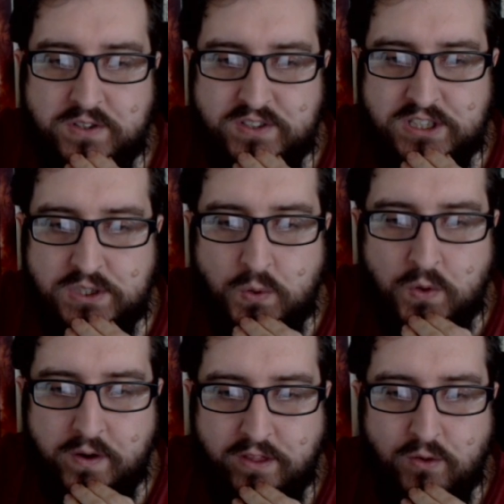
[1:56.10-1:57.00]
of
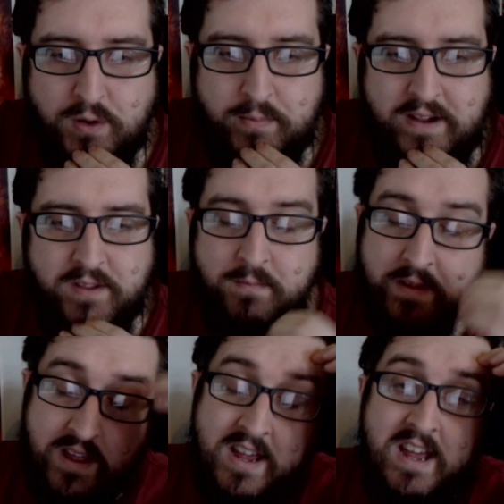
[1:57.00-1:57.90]
saw and thought about them
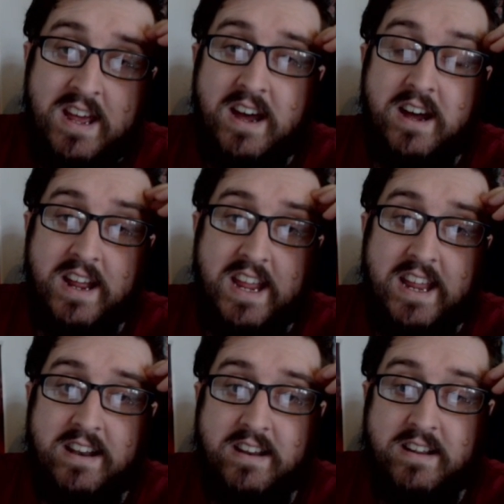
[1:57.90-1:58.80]

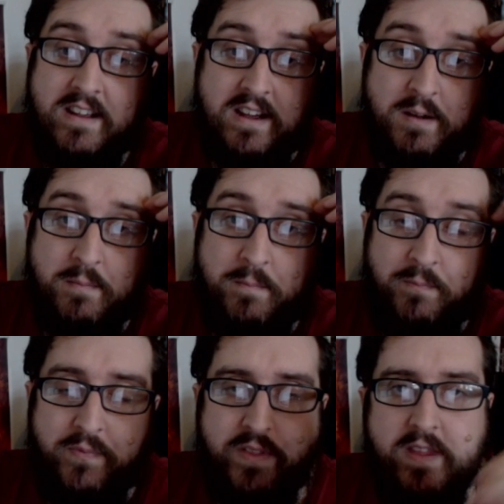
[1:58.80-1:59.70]
in
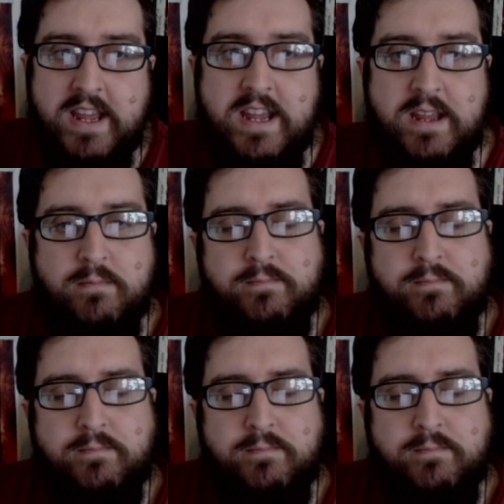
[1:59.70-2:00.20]
the